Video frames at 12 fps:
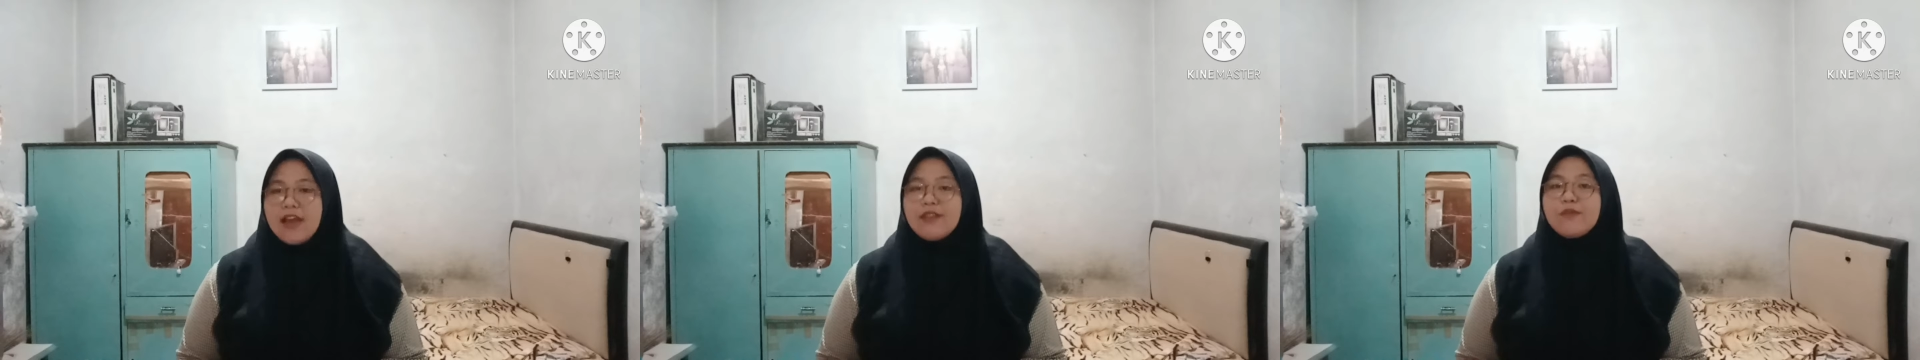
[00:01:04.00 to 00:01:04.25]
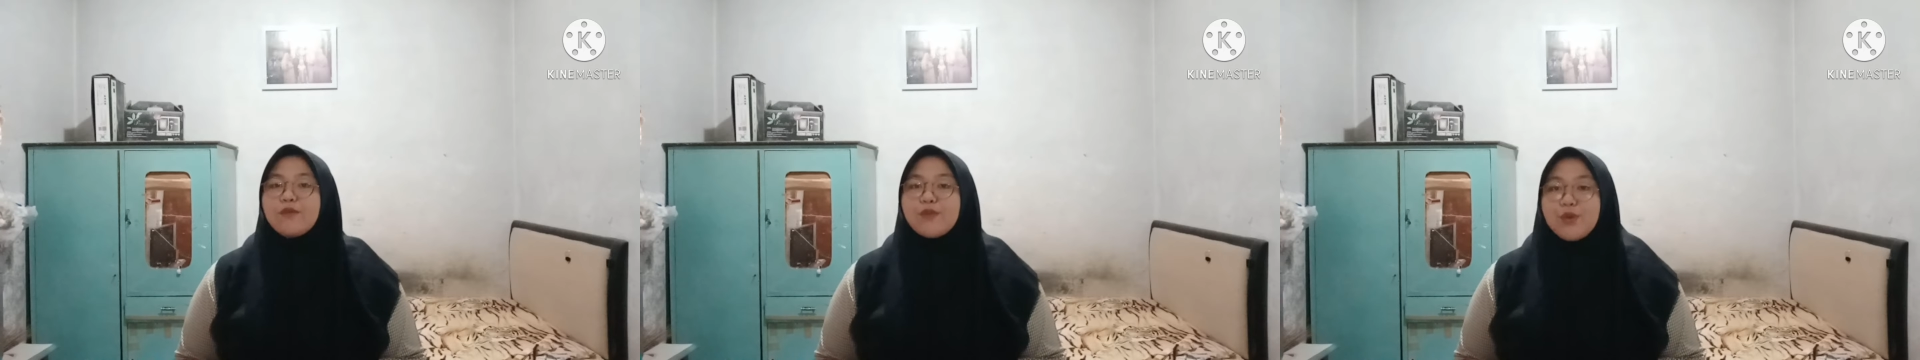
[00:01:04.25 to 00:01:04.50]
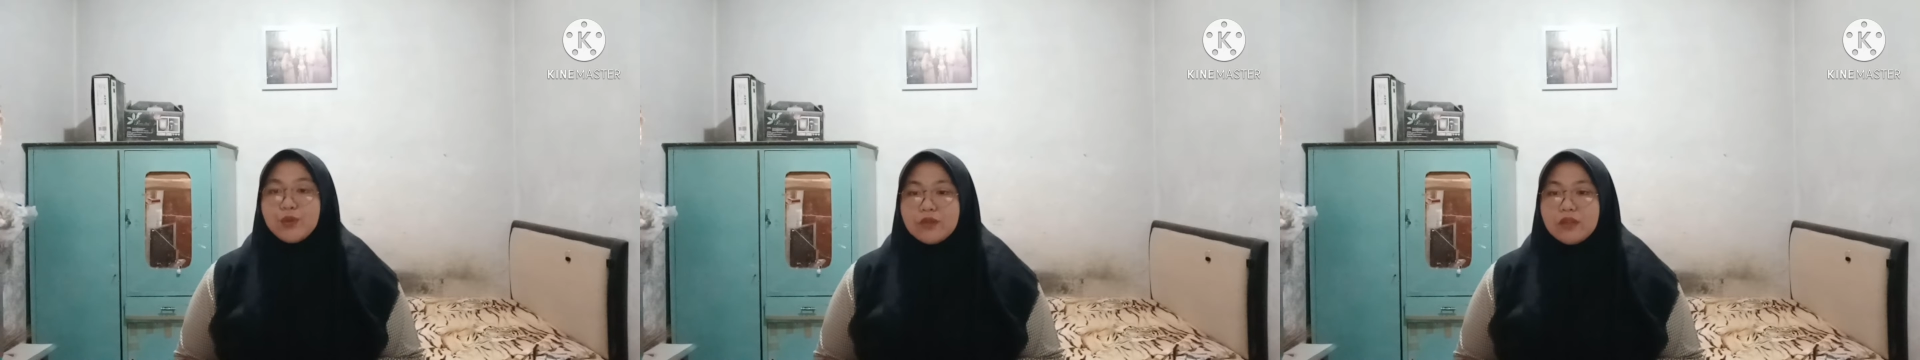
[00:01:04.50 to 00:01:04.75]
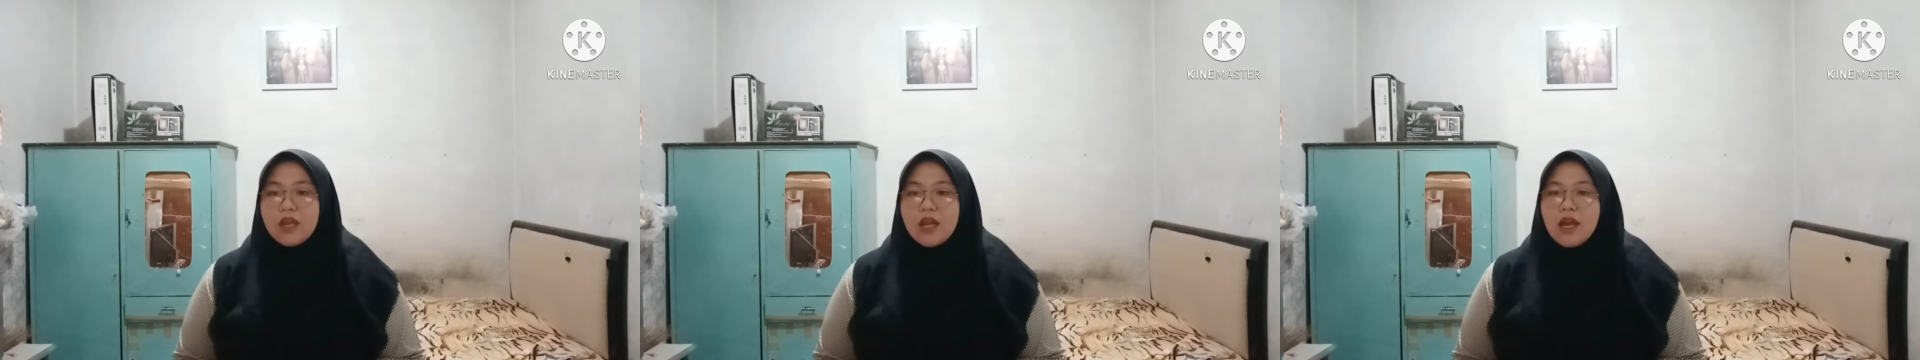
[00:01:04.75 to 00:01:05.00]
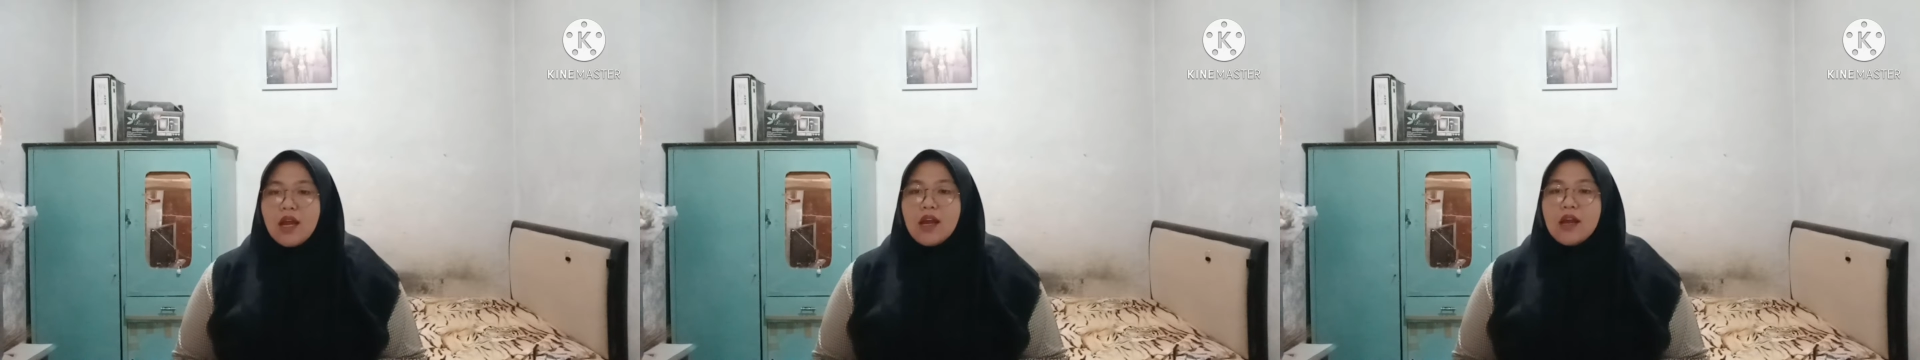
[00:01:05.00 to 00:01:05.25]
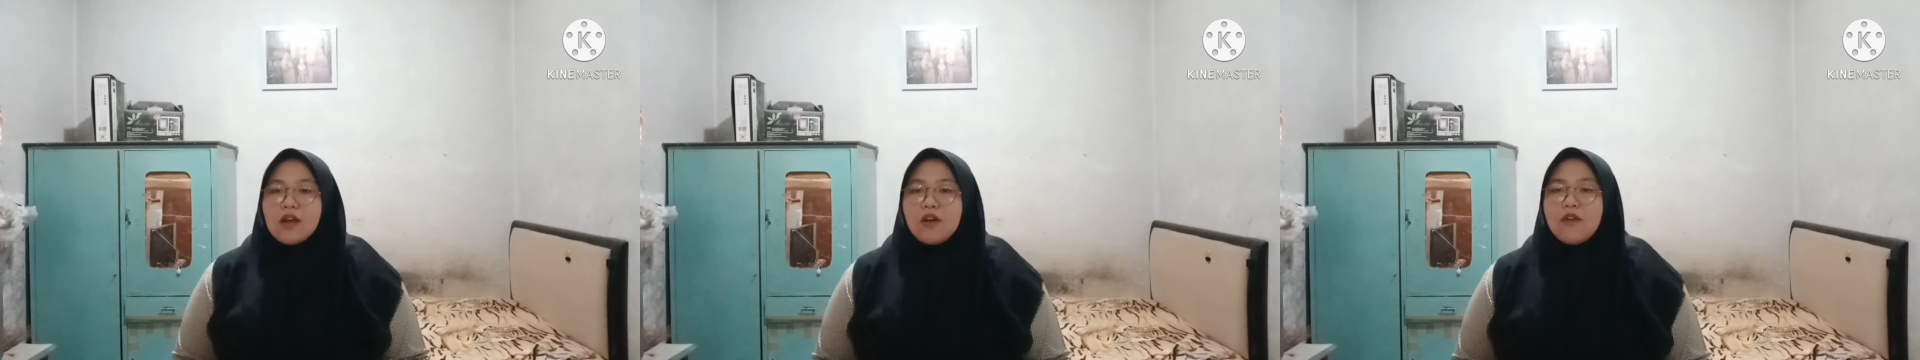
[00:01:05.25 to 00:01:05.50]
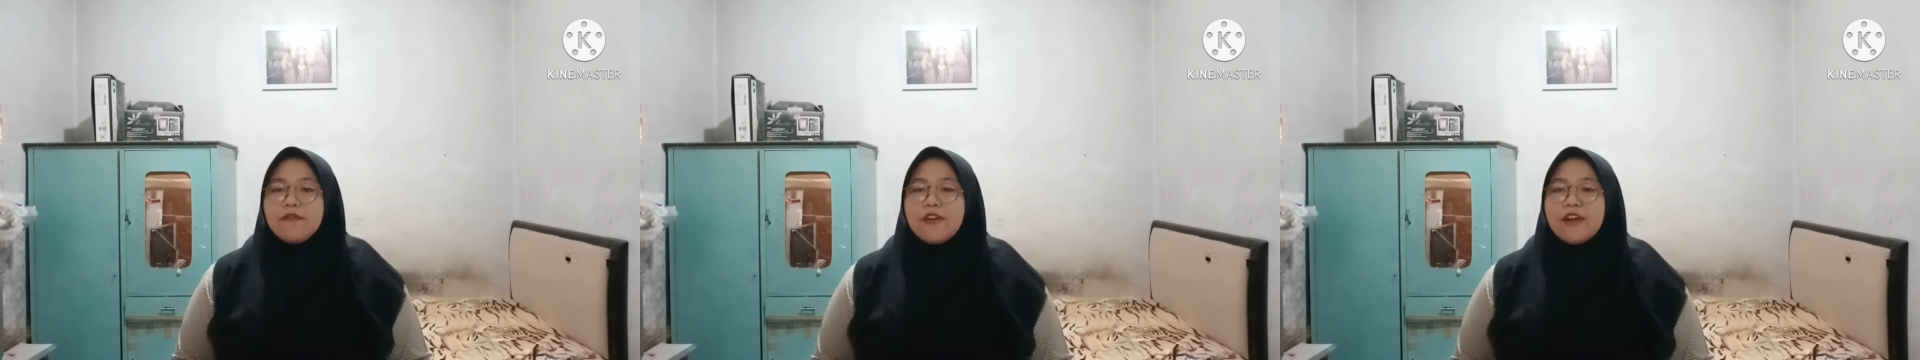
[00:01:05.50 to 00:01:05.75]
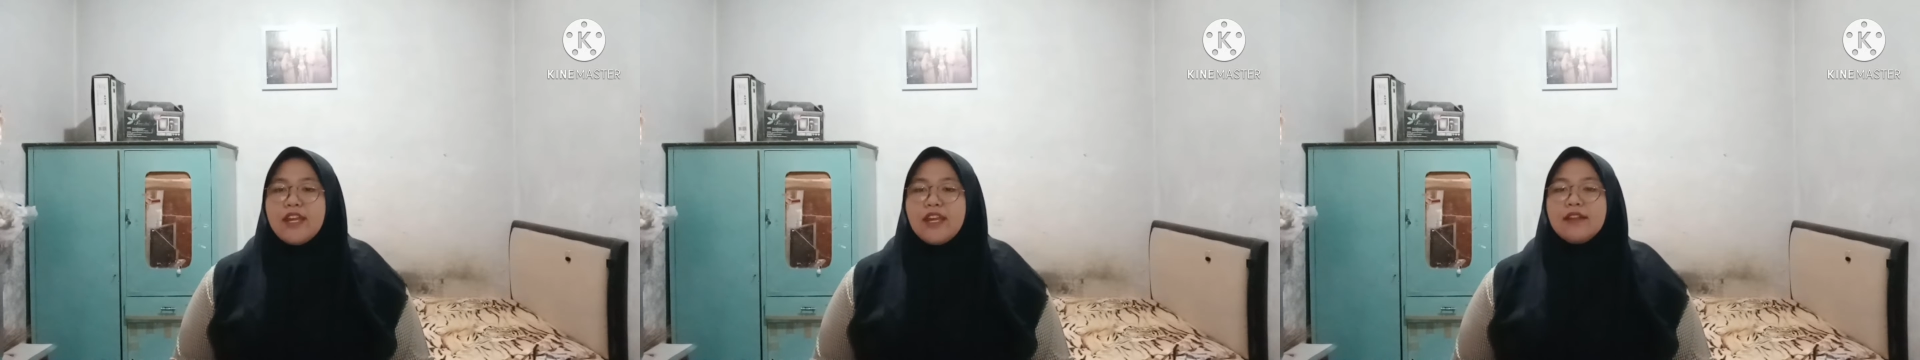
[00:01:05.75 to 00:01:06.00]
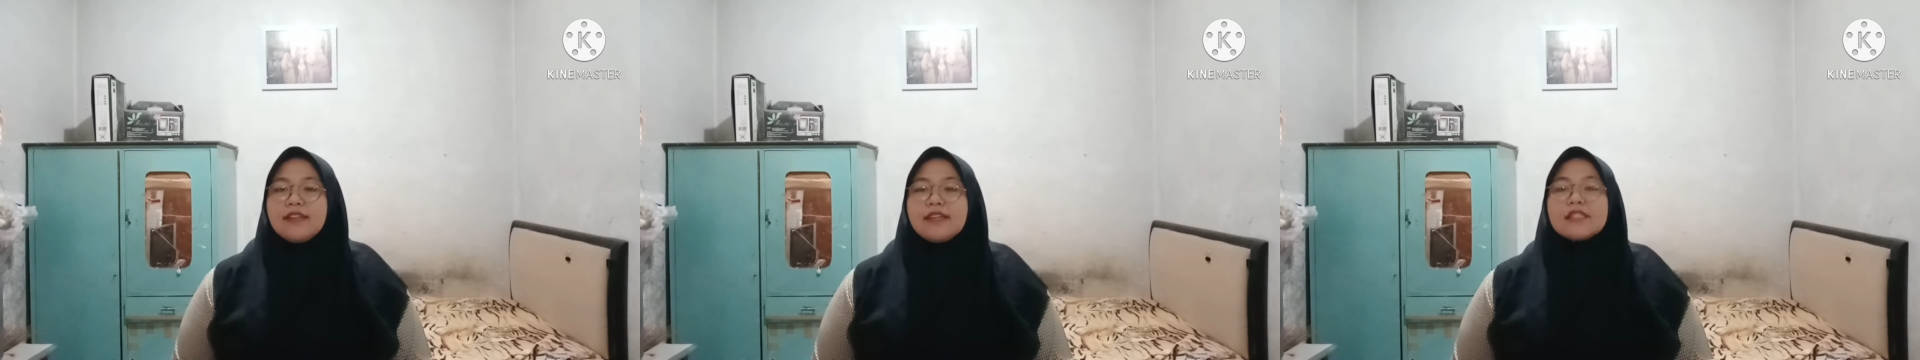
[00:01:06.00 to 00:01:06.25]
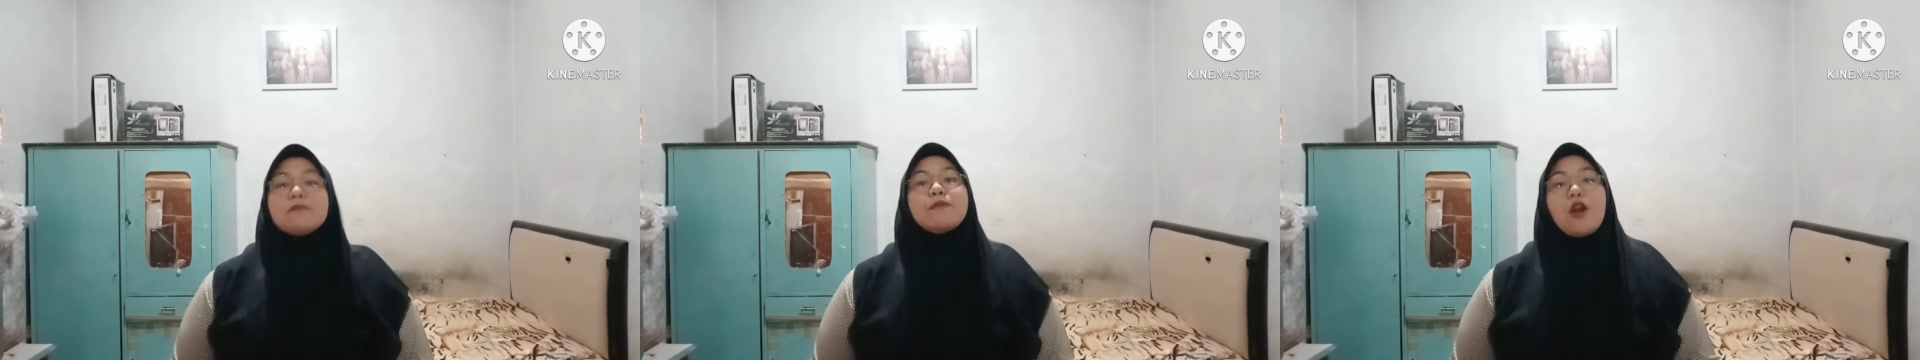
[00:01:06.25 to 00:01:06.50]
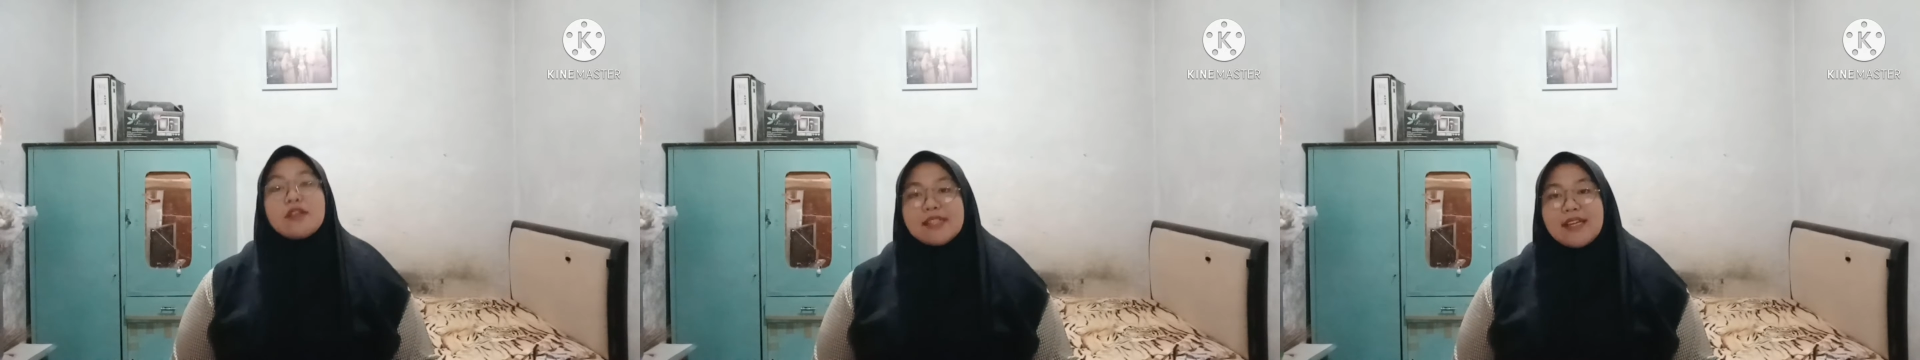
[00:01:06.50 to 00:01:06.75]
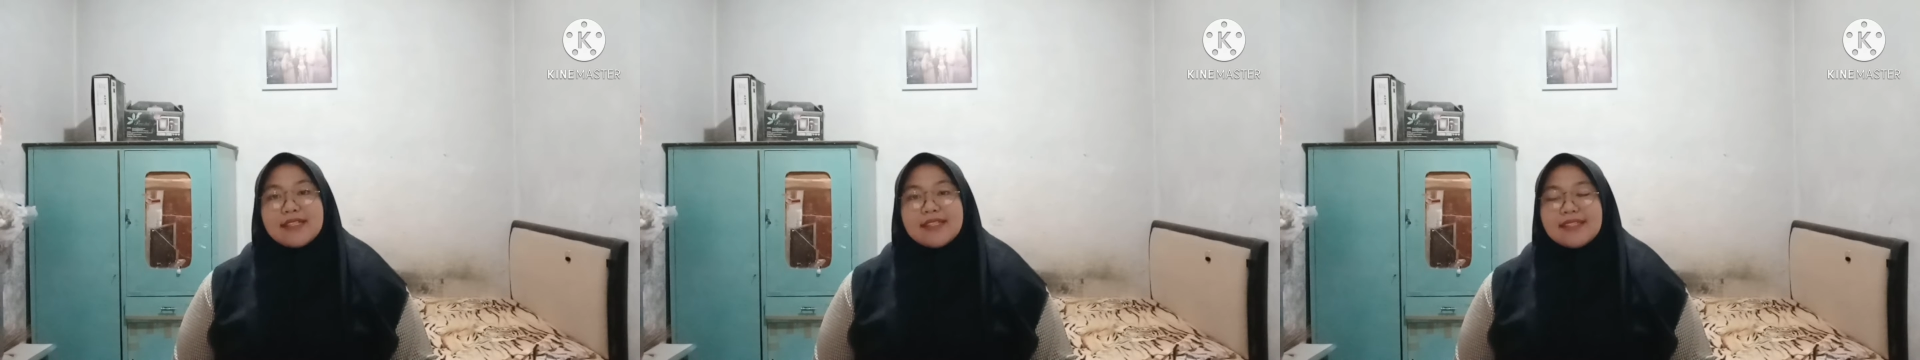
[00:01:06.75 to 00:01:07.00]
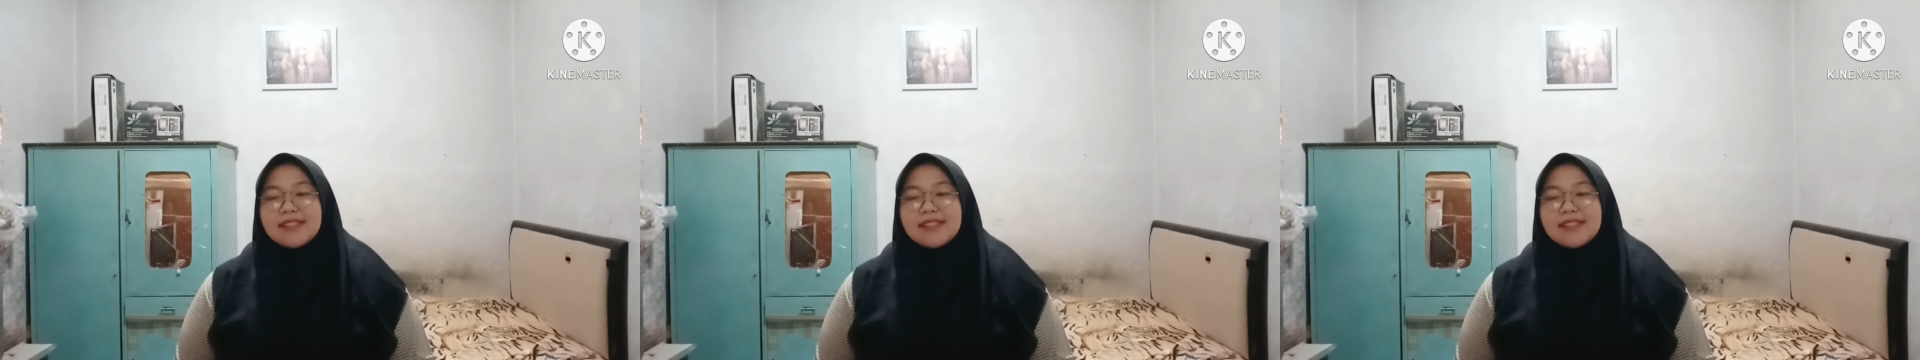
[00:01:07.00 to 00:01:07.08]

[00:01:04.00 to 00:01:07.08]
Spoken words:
and rule governing this process.